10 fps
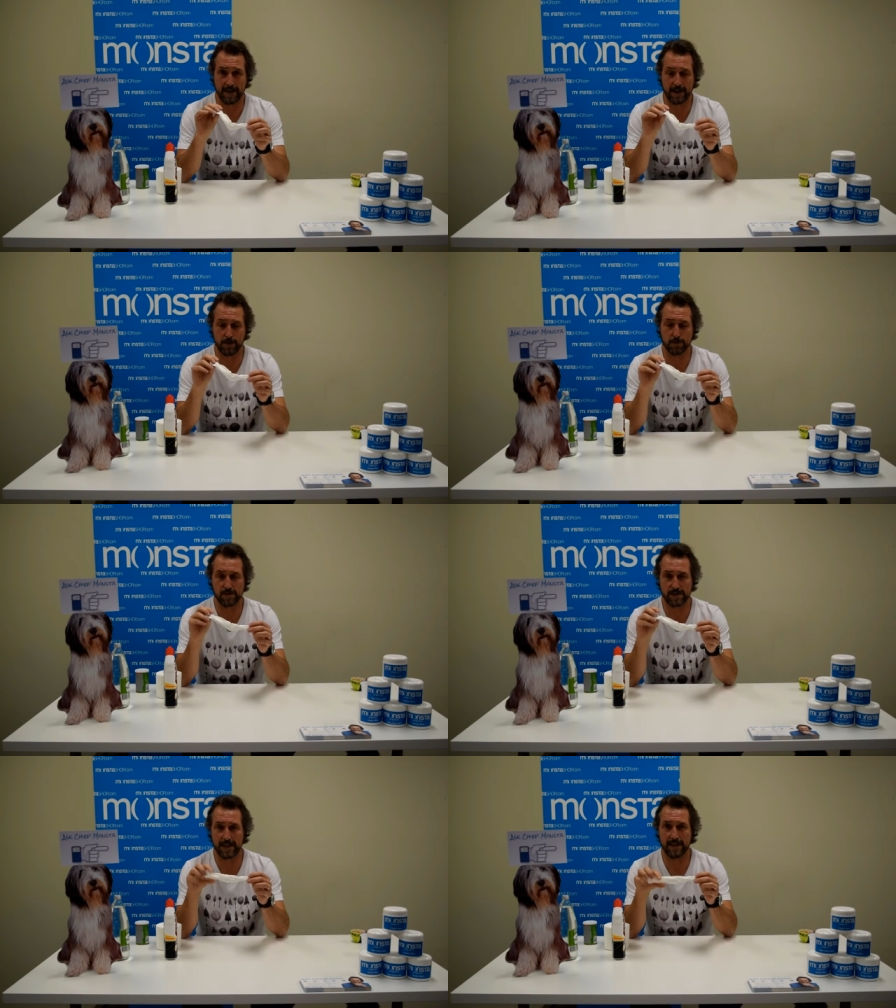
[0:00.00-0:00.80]
and you'll
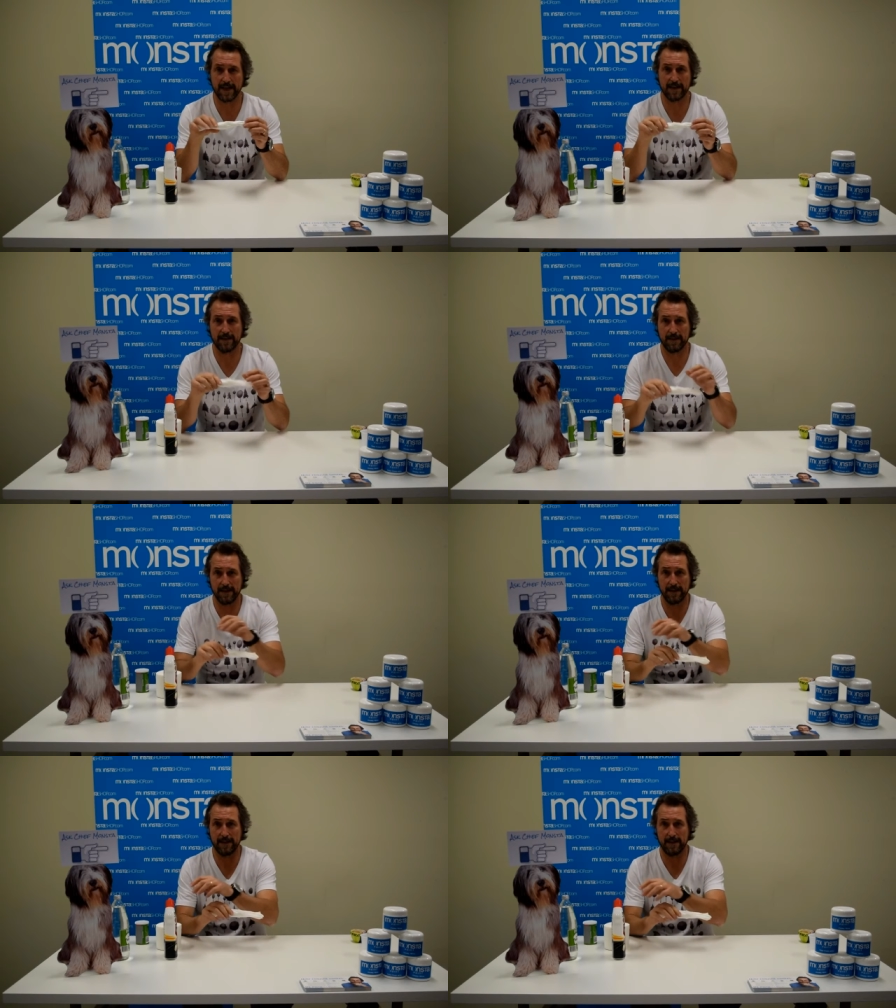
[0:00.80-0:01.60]
see that
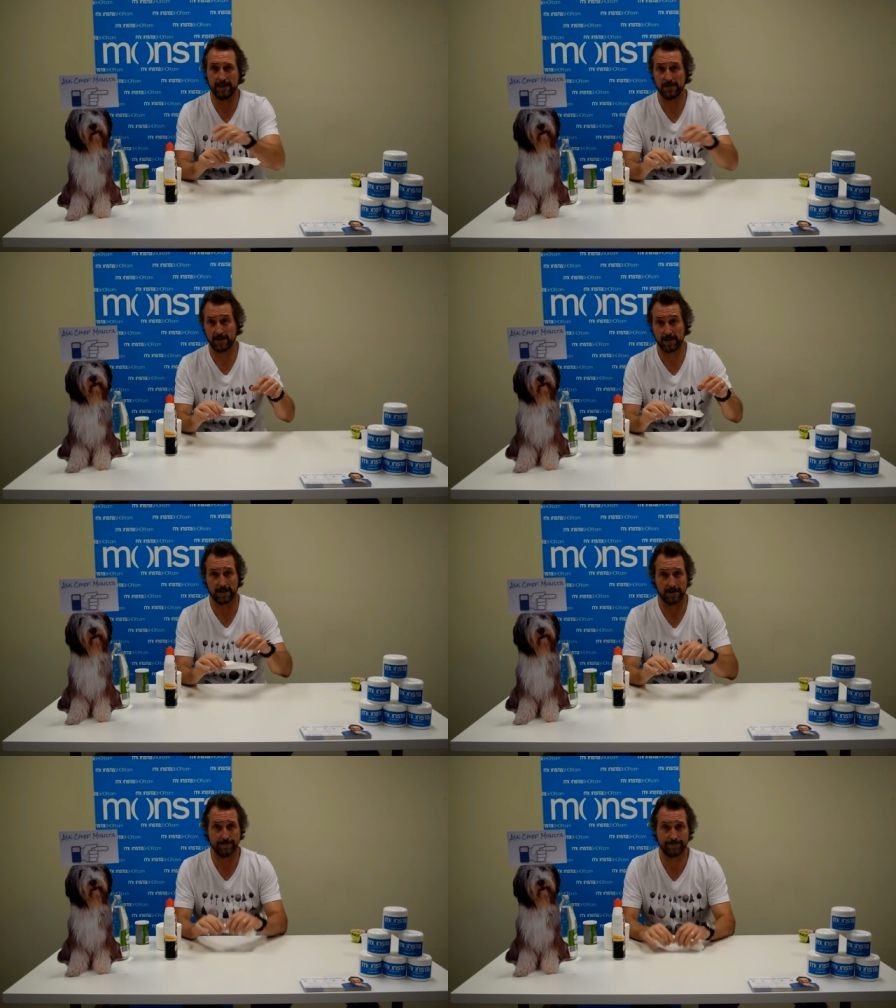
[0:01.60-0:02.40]
the
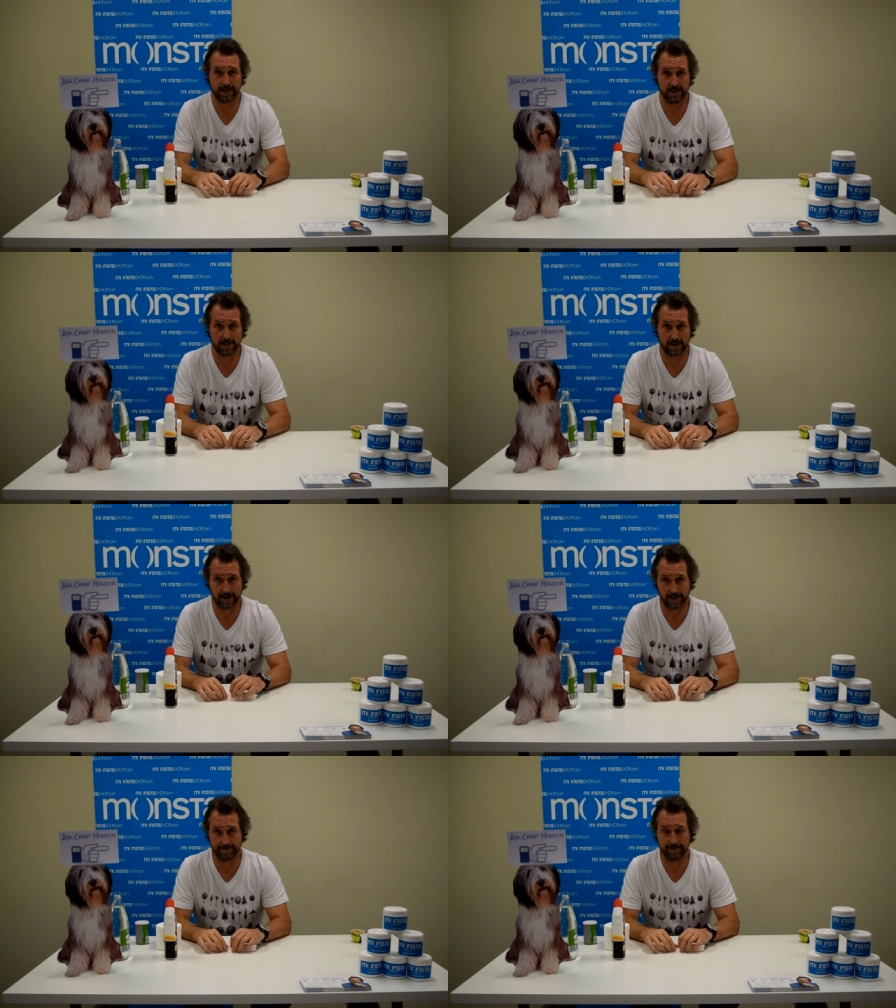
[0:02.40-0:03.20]
silicon is clean.